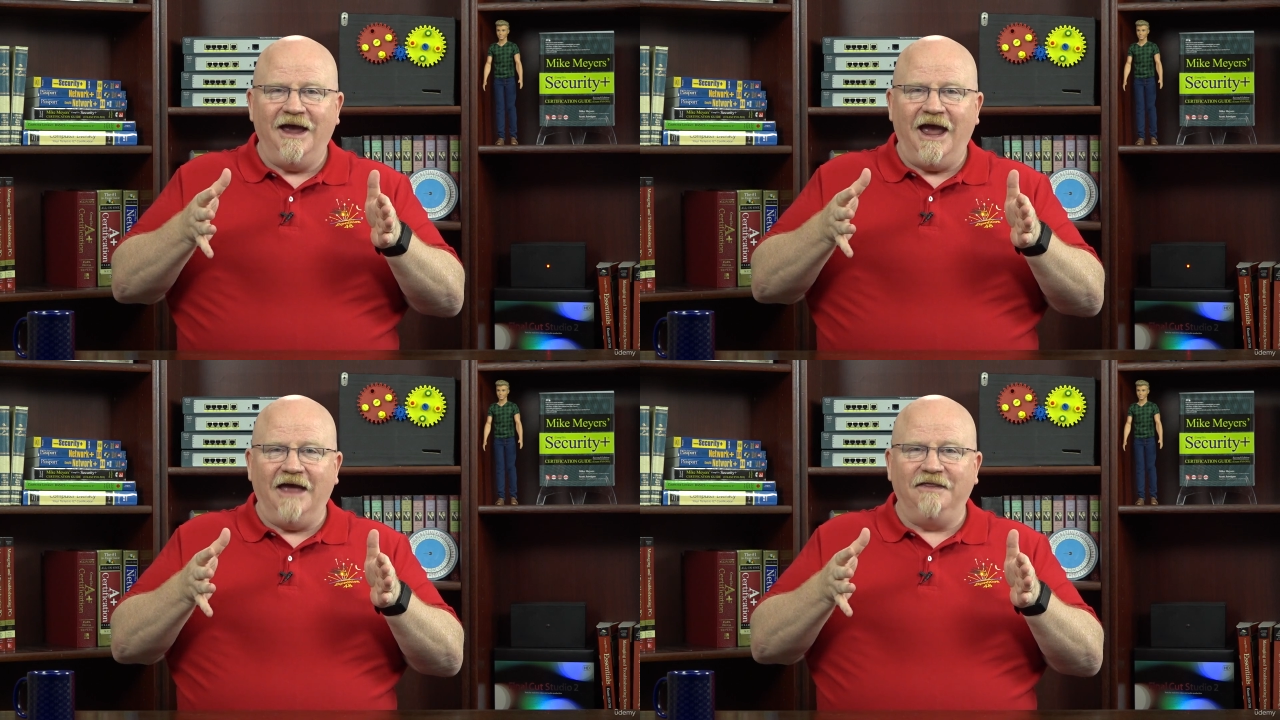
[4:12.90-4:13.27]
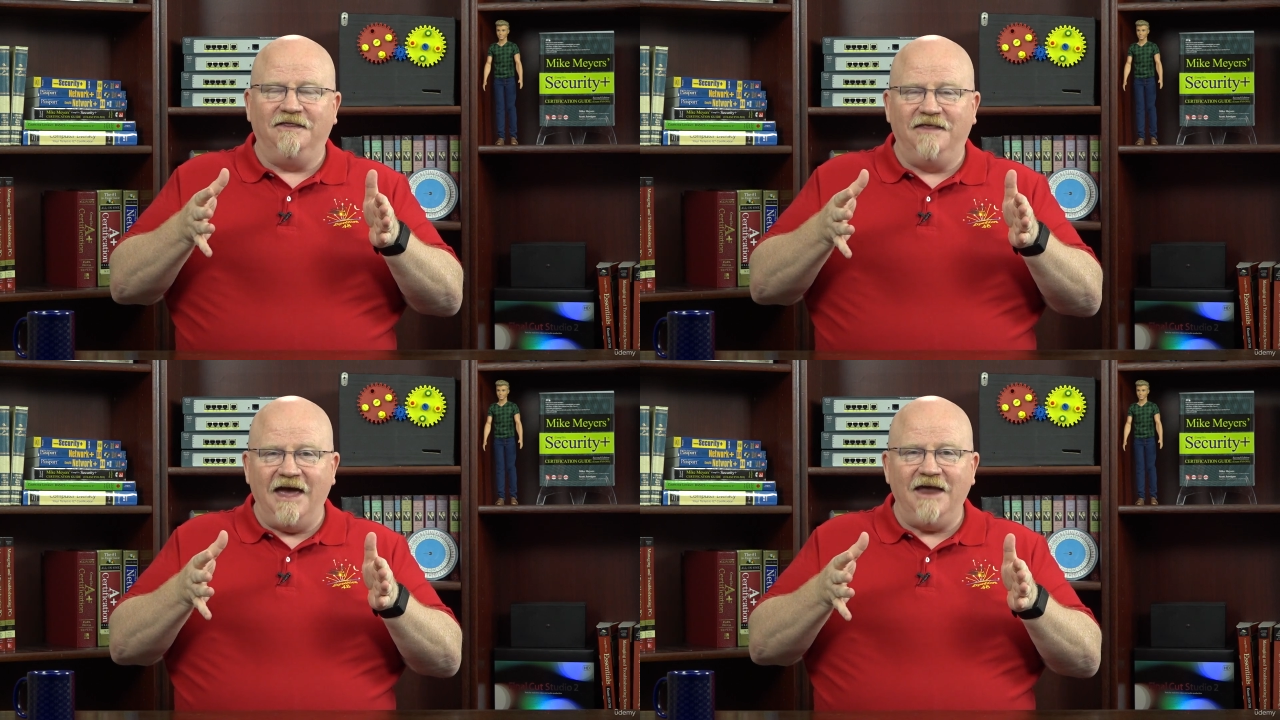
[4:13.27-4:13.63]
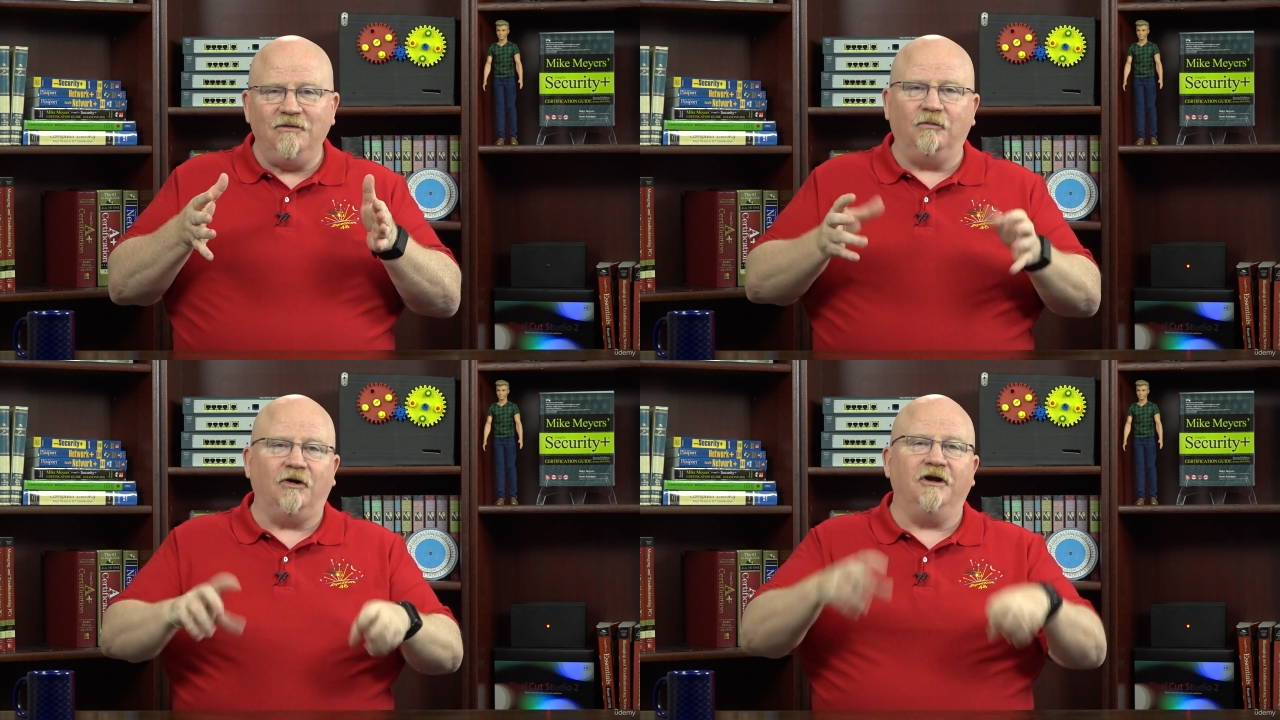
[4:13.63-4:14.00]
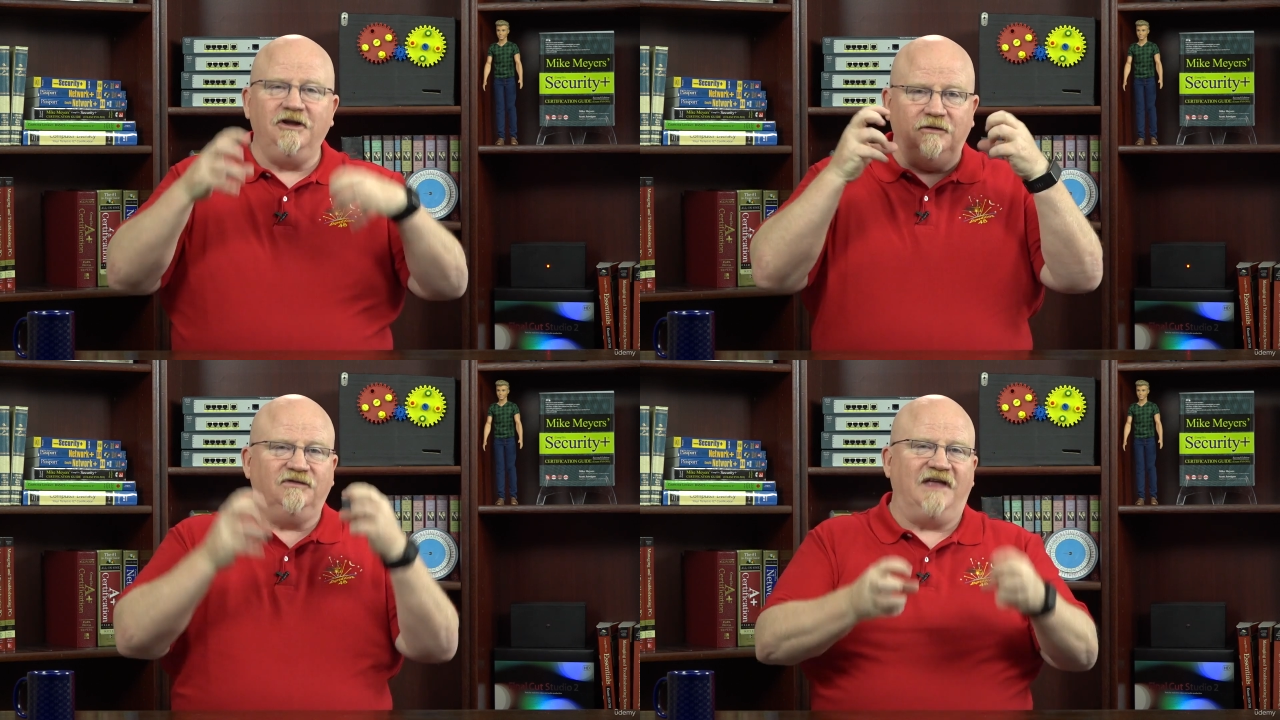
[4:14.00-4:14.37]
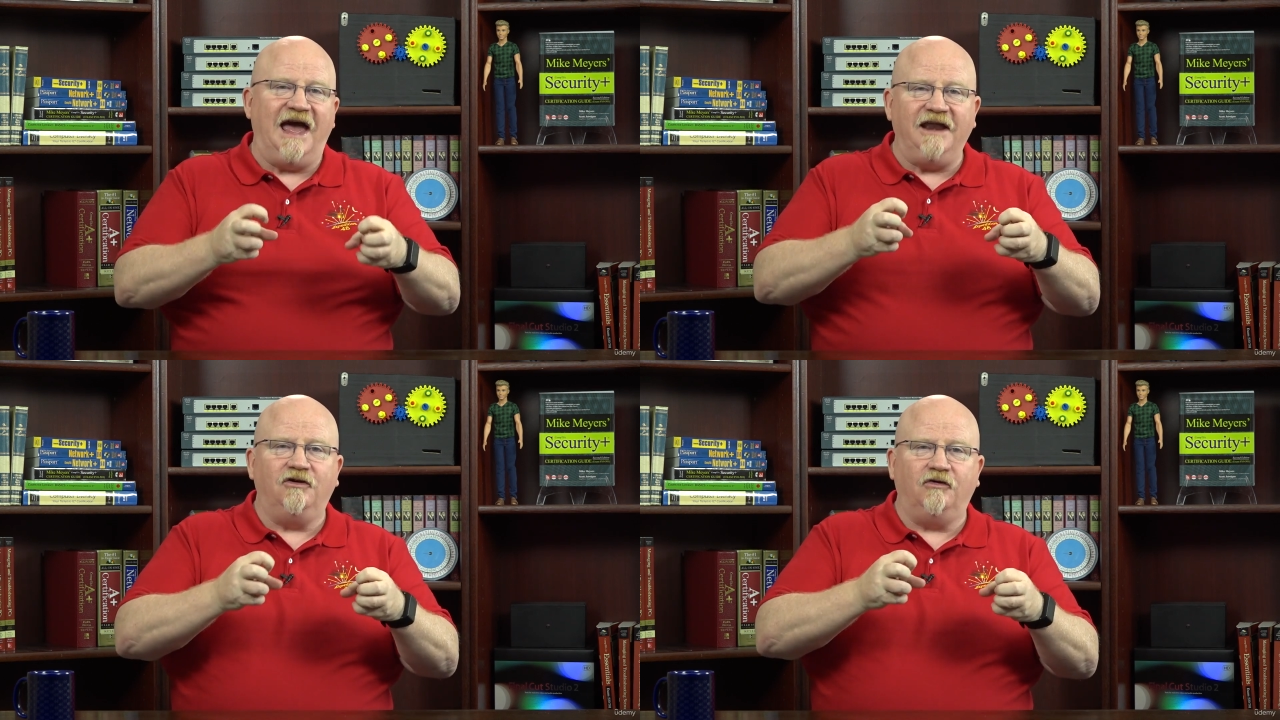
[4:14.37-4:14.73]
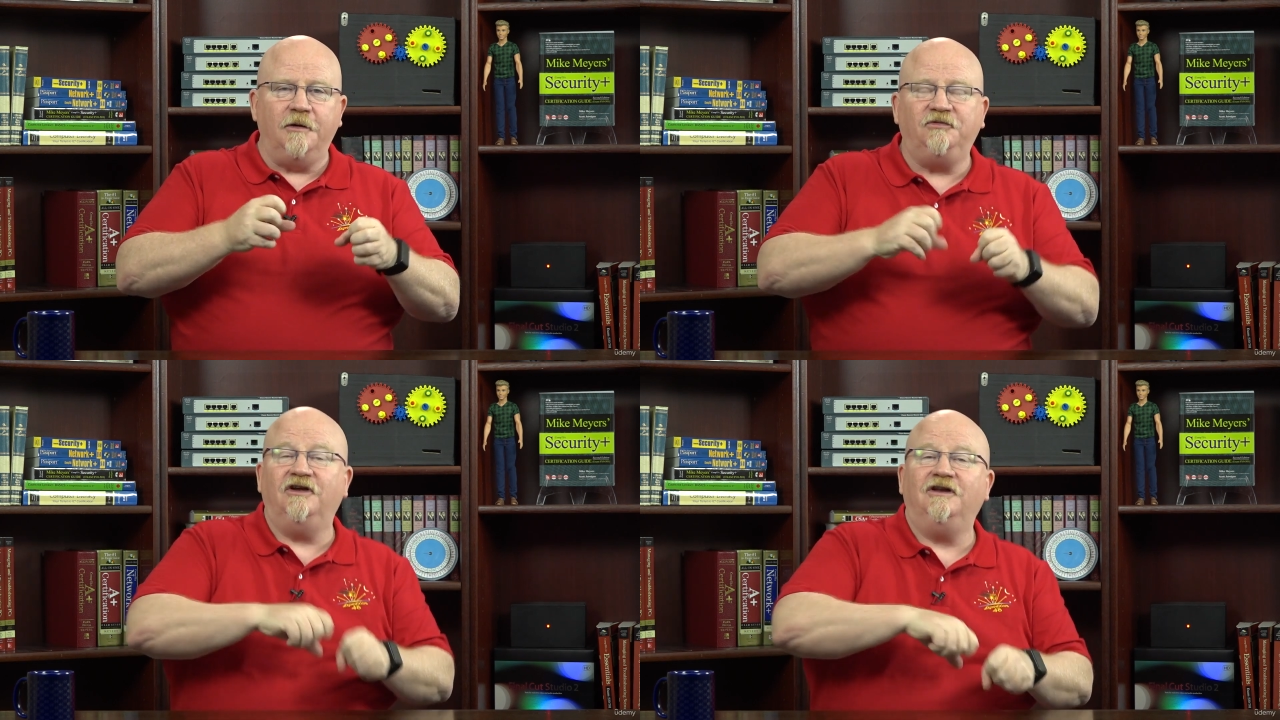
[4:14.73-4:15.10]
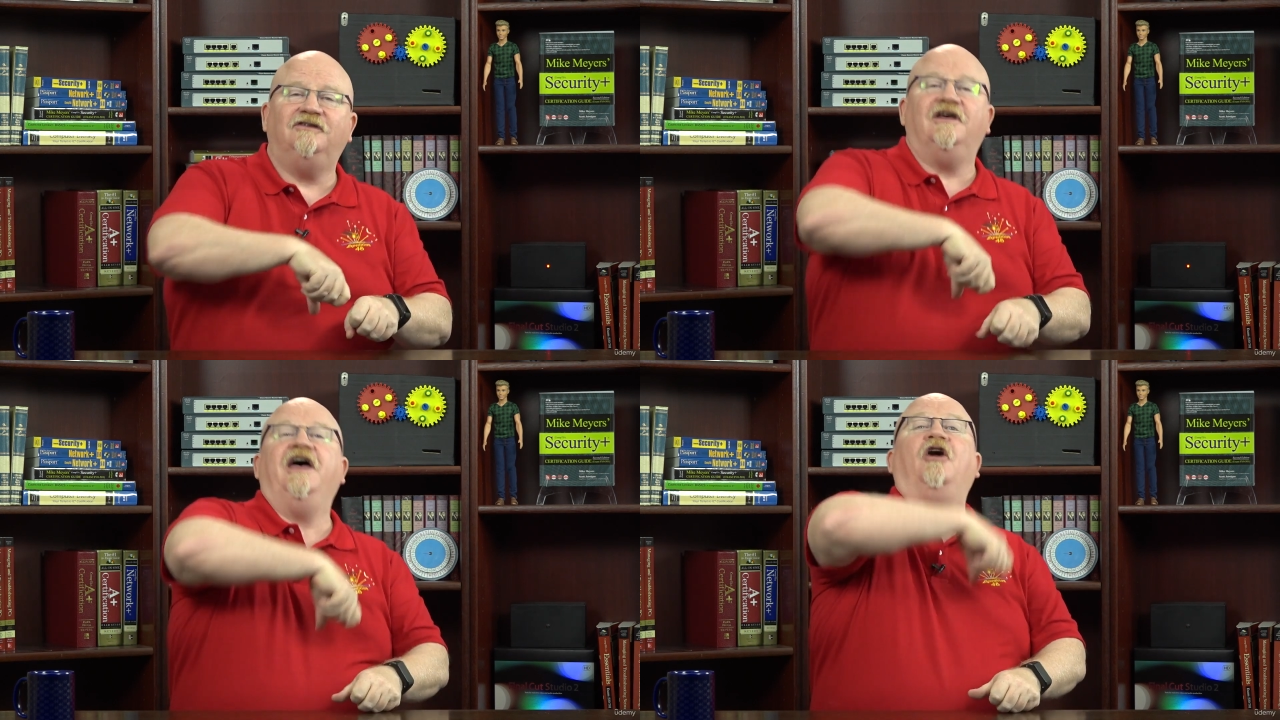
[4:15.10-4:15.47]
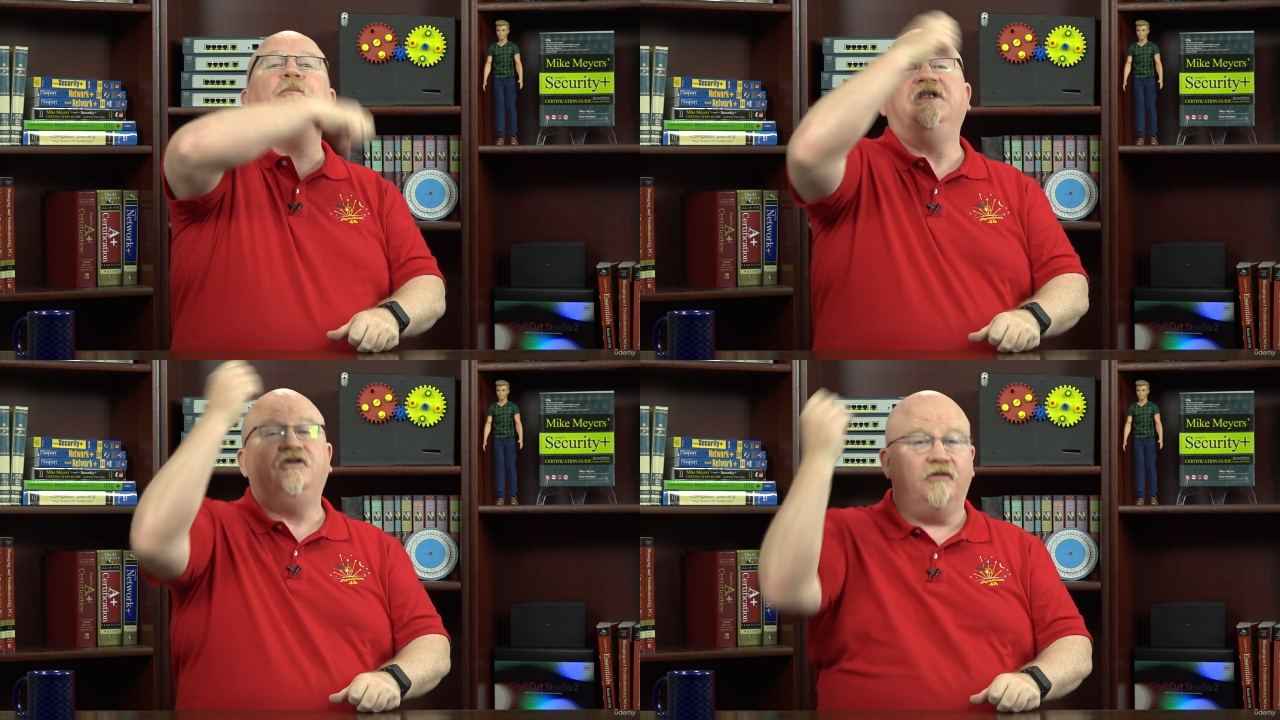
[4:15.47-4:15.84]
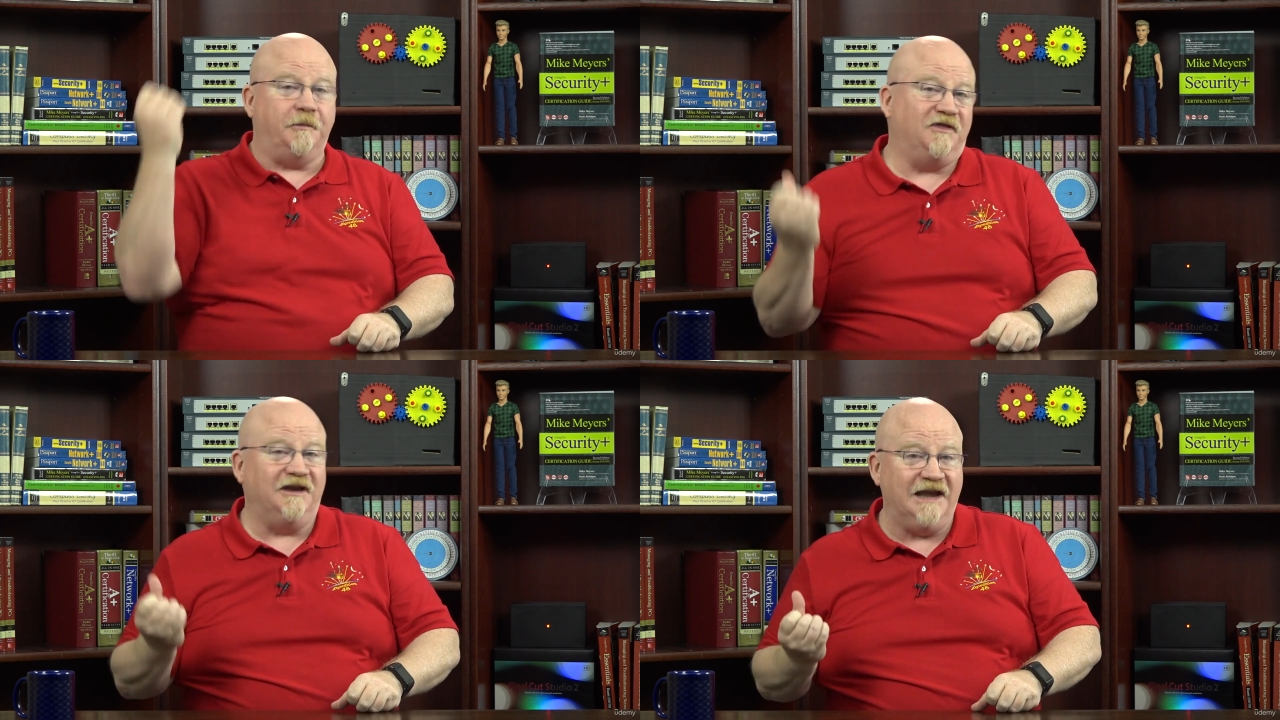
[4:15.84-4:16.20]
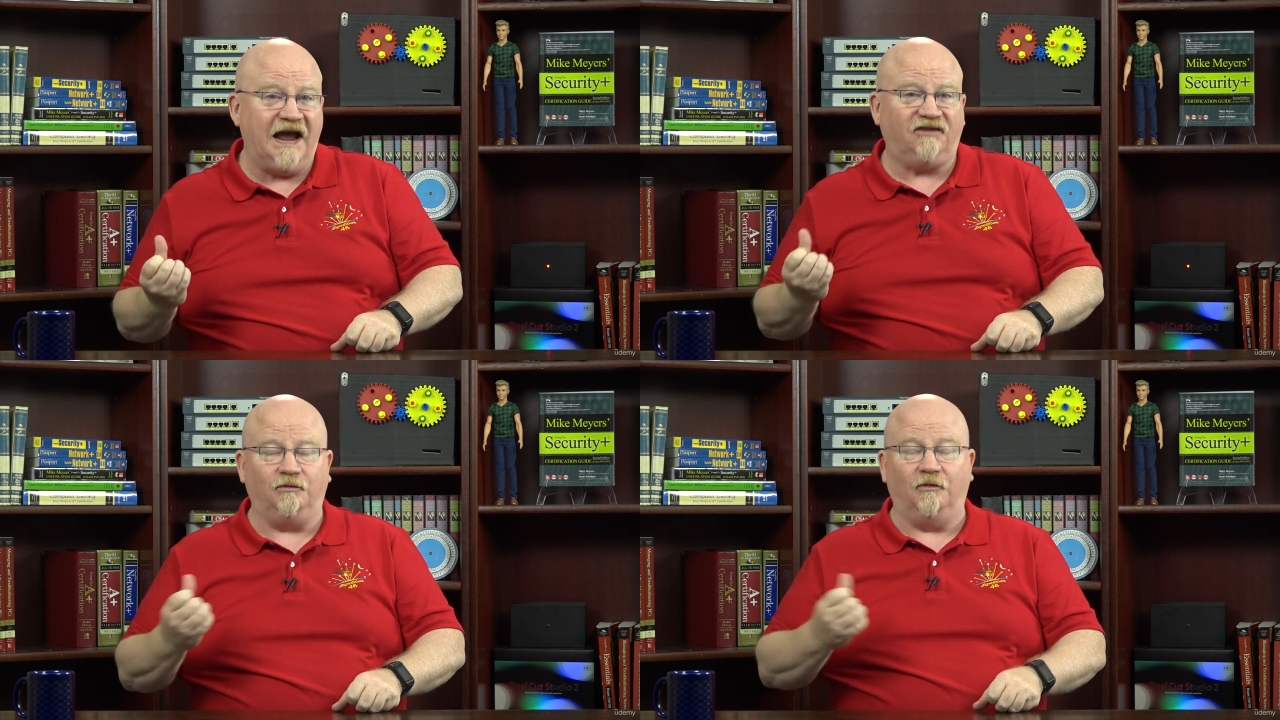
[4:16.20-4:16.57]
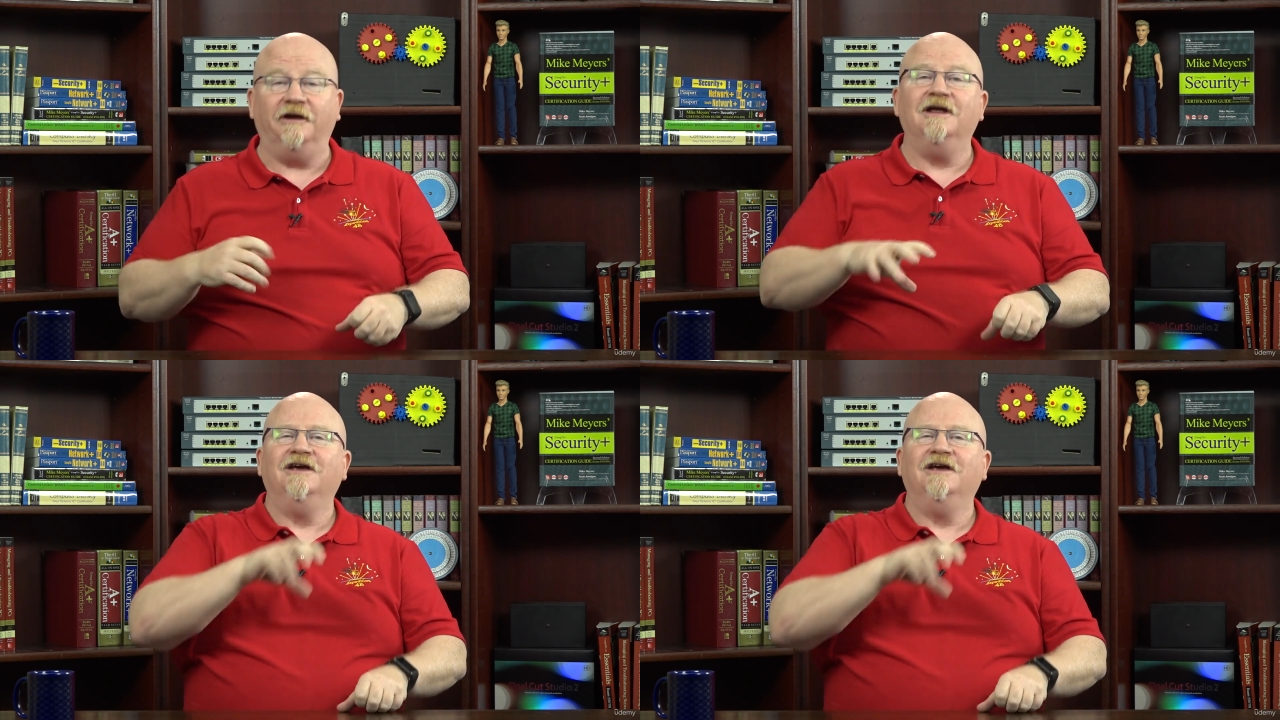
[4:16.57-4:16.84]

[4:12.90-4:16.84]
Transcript: and then we're going to use that encryption to help encrypt the next one.